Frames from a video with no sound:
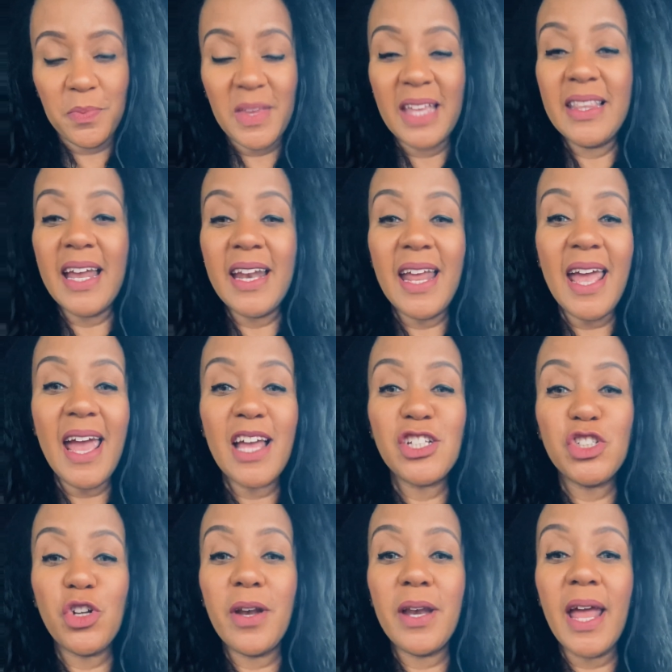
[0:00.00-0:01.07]
that has
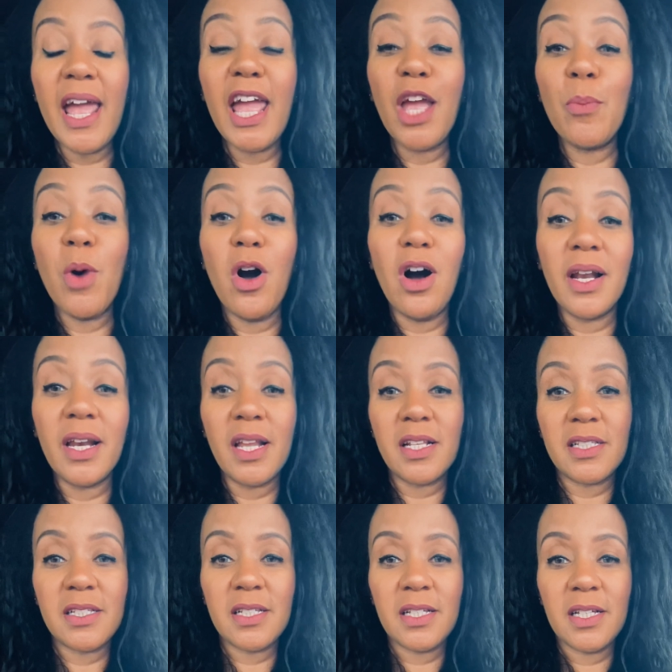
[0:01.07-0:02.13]
your name on it.